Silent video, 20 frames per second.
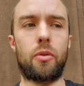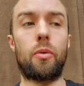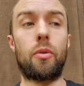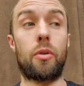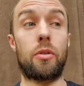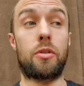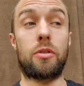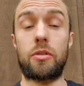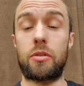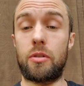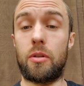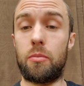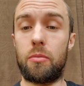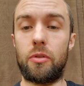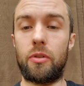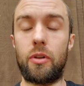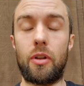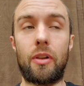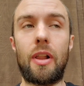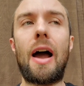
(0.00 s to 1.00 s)
or
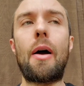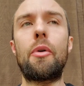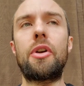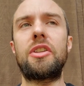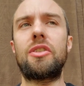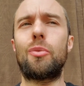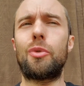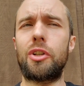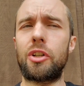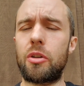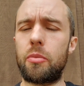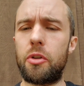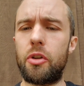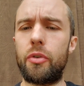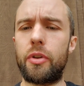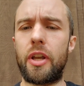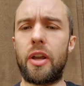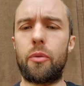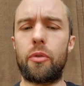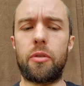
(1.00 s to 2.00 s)
allowing someone to
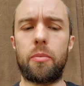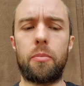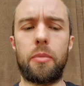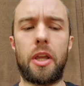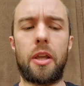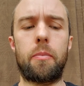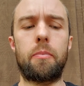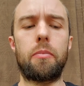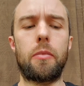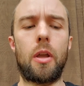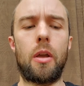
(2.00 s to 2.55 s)
communicate with me.